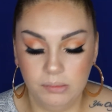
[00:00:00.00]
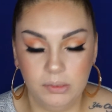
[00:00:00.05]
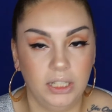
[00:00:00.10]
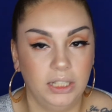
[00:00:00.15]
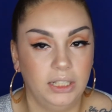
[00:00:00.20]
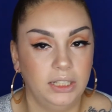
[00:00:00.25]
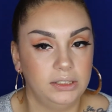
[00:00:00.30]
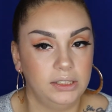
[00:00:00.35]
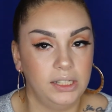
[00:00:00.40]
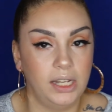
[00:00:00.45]
It's
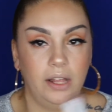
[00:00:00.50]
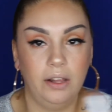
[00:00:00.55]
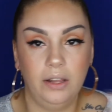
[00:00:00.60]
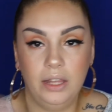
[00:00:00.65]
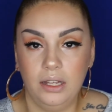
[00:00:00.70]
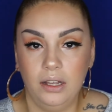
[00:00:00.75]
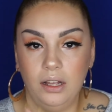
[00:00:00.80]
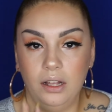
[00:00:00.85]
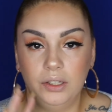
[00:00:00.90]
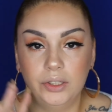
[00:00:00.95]
like, it
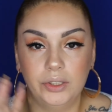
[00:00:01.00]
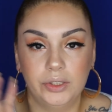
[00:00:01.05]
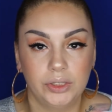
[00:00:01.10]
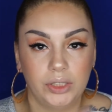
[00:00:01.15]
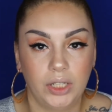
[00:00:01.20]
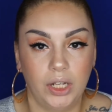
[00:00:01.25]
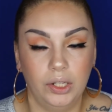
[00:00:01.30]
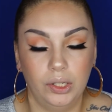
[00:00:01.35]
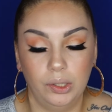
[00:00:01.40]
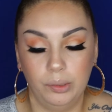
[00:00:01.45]
seems like it's
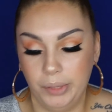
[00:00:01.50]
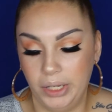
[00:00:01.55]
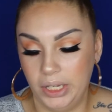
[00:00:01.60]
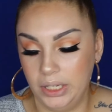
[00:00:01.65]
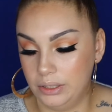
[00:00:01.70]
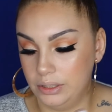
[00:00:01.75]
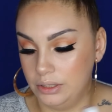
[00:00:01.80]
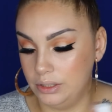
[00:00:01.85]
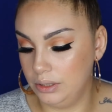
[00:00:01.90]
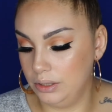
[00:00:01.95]
LA
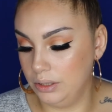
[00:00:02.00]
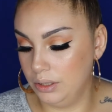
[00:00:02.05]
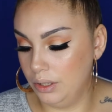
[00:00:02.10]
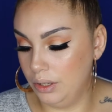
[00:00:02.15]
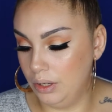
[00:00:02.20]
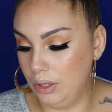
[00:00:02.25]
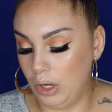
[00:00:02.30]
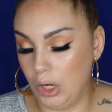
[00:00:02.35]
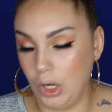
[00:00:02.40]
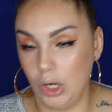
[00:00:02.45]
Colors, Color
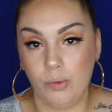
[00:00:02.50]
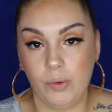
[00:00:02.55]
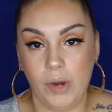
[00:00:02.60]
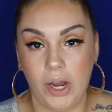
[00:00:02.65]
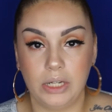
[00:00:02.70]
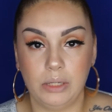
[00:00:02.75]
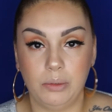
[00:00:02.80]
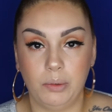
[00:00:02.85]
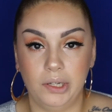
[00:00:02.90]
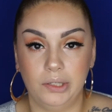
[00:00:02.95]
Mates,
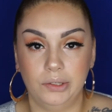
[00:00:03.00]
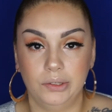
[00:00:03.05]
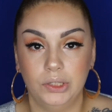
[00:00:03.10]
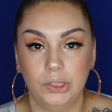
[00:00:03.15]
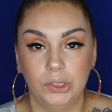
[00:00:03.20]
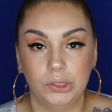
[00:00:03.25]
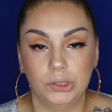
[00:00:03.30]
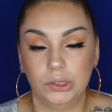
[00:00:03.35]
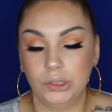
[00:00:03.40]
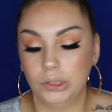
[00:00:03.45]

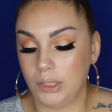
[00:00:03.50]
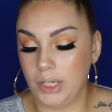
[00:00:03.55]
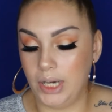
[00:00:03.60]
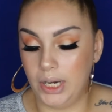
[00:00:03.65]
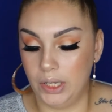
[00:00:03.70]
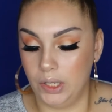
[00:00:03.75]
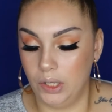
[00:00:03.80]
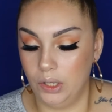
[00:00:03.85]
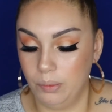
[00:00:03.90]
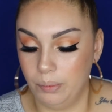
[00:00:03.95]
or Wet n
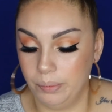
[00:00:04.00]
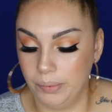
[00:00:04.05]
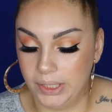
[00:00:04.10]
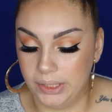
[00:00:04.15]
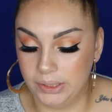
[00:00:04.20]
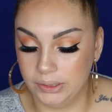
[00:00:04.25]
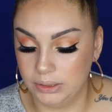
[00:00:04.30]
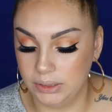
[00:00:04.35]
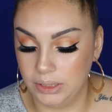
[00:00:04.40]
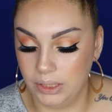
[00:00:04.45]
Wild. Those are
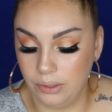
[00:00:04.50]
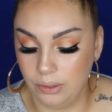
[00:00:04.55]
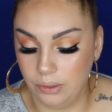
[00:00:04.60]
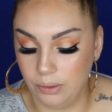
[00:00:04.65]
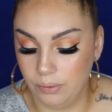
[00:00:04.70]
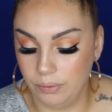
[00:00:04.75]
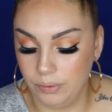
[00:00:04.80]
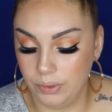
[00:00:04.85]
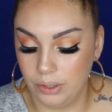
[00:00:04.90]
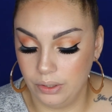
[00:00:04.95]
kind of your
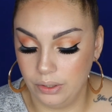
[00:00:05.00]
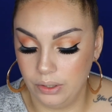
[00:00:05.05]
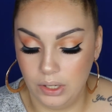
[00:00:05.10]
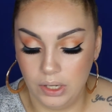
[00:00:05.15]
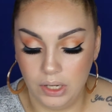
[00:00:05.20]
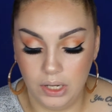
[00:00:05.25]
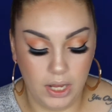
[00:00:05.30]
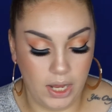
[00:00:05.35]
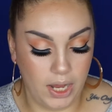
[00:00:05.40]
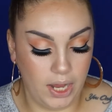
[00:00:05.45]
brands that
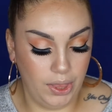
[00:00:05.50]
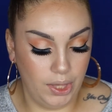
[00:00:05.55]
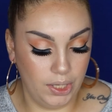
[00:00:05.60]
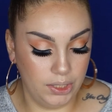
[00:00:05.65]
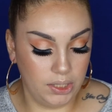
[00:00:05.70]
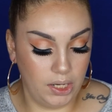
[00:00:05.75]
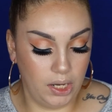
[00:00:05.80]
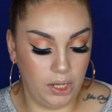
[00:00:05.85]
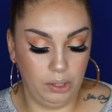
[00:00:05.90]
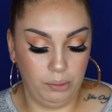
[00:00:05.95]
are over
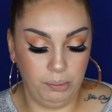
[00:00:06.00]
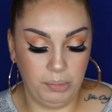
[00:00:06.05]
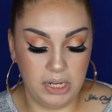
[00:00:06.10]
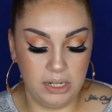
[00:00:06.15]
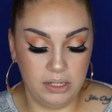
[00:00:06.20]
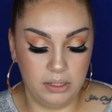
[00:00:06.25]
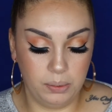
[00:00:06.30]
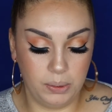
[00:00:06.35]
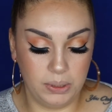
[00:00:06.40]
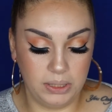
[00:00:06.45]
there.
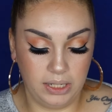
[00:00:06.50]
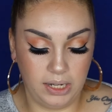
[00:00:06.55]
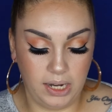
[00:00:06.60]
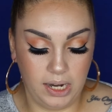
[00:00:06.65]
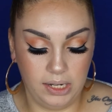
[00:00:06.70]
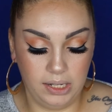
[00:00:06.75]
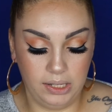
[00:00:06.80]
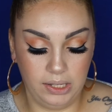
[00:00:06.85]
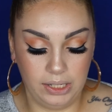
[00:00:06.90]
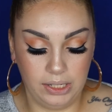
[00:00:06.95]
And this Color
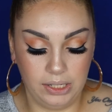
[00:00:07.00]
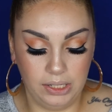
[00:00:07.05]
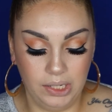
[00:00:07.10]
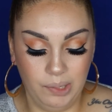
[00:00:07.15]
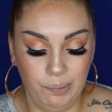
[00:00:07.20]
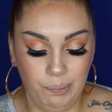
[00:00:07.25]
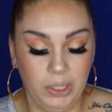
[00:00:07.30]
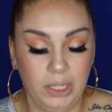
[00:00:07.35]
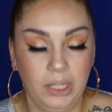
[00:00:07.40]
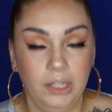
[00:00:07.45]
Mates
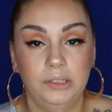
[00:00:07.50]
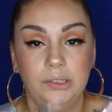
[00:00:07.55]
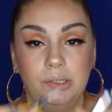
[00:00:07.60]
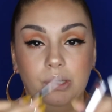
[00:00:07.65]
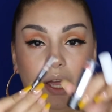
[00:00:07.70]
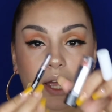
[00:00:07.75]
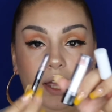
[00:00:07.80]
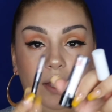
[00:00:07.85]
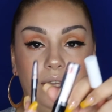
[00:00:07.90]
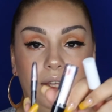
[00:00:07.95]
was kind of like
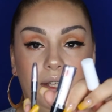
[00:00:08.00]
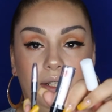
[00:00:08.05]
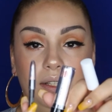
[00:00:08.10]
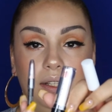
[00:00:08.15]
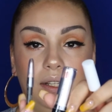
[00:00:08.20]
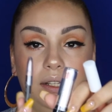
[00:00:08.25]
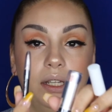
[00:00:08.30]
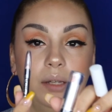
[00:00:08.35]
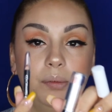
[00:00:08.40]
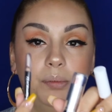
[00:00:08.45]
a lip
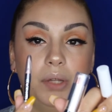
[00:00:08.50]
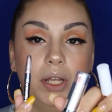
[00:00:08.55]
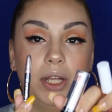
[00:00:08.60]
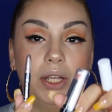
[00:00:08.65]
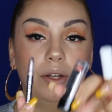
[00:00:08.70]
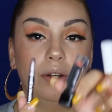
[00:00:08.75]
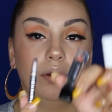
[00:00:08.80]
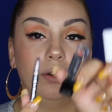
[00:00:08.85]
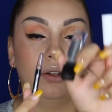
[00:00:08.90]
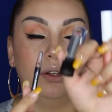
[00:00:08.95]
kit, so I had
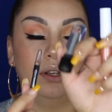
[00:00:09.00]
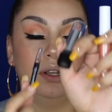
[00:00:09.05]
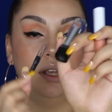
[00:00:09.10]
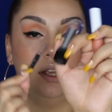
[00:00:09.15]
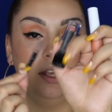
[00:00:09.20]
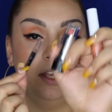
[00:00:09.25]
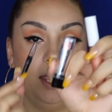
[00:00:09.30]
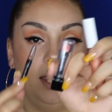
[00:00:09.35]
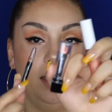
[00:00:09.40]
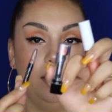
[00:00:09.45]
like the
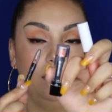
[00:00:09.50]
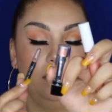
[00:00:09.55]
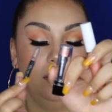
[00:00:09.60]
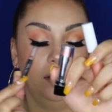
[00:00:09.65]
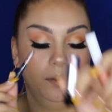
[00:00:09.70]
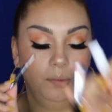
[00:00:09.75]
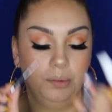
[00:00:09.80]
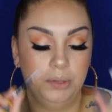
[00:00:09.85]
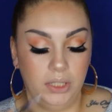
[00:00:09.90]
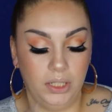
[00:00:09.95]
lip liner
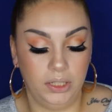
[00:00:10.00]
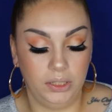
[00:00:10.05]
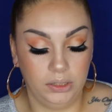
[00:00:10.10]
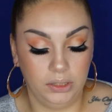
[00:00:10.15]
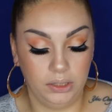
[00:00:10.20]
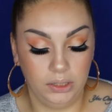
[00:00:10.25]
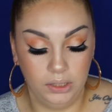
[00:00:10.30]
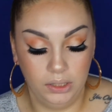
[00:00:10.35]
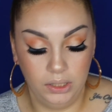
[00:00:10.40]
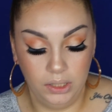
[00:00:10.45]

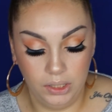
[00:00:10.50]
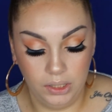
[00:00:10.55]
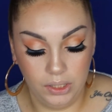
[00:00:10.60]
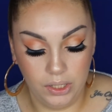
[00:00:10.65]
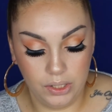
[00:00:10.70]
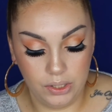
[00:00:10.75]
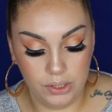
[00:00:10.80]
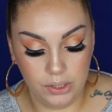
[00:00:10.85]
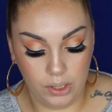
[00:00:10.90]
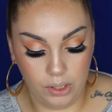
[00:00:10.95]
and the
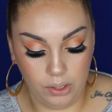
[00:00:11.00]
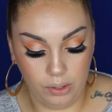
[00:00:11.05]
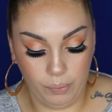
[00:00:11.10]
lipstick.